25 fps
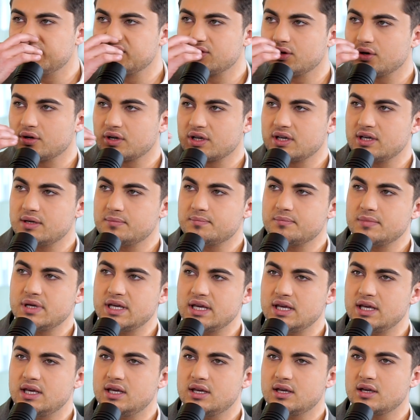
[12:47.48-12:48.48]
Turkey,
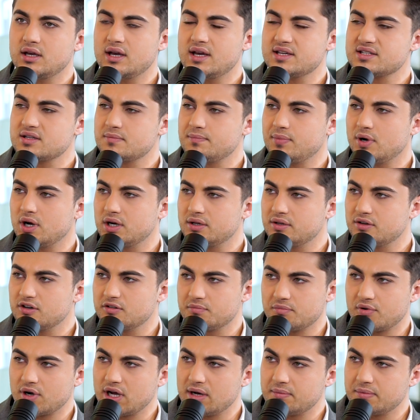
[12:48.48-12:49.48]
me as a partner
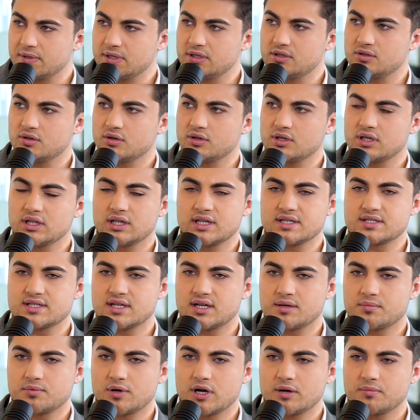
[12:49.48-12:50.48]
of Property Turkey, let's say
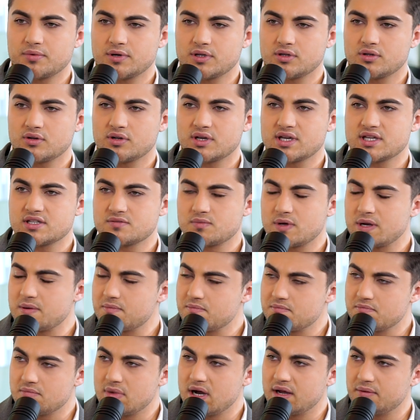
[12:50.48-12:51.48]
that Property Turkey has made
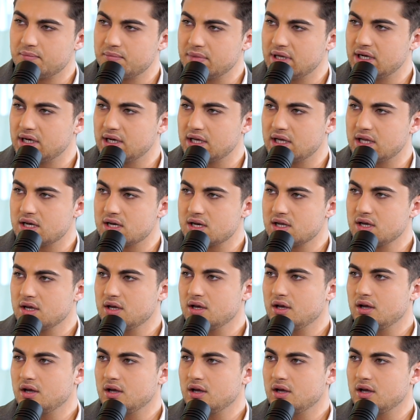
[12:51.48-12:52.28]
1 million